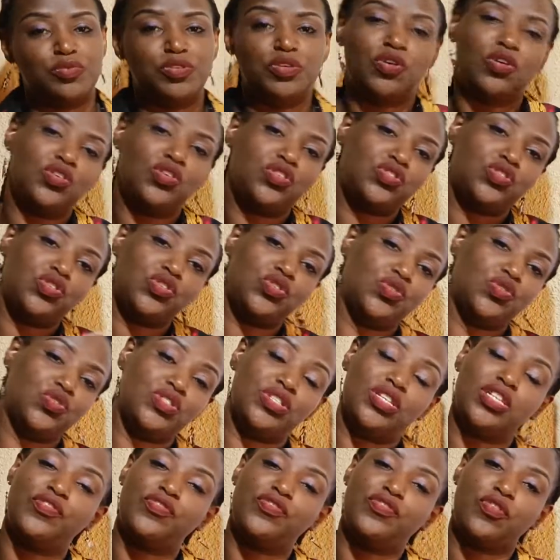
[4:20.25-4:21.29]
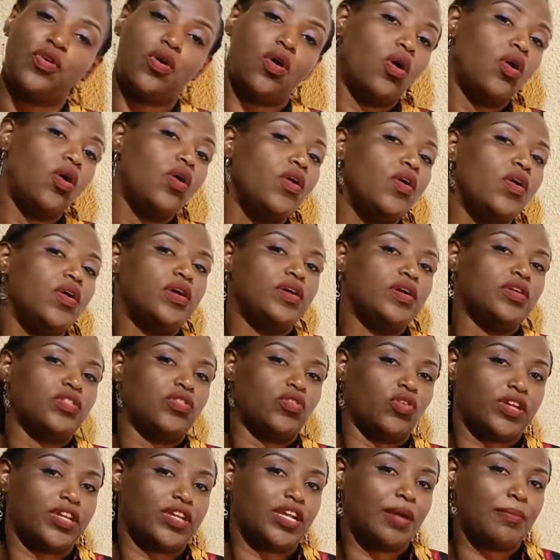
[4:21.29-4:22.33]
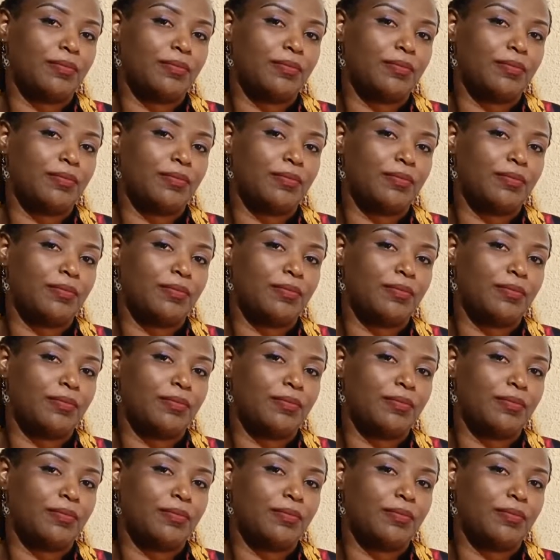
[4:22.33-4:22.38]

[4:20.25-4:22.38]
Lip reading: We also use it for talking